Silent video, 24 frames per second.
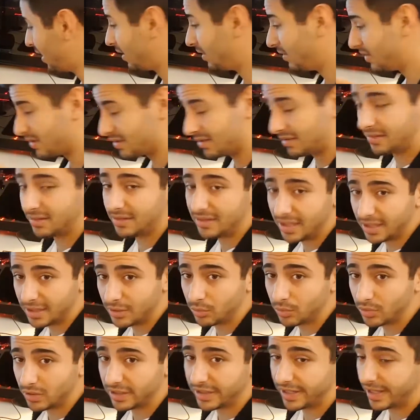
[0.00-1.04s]
this did
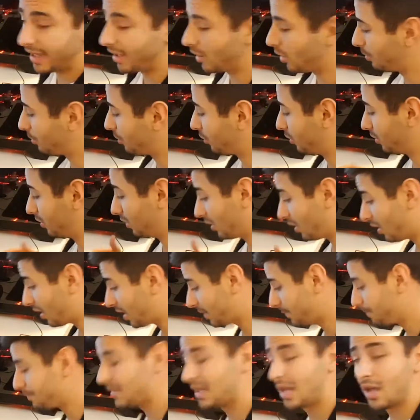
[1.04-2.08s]
really help her a
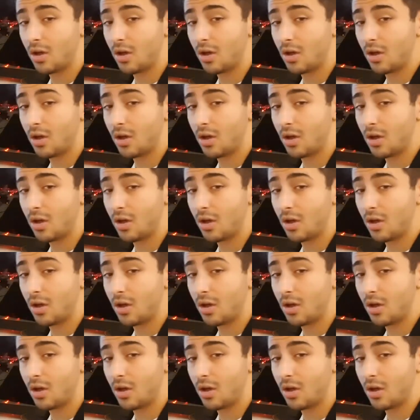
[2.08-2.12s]
lot.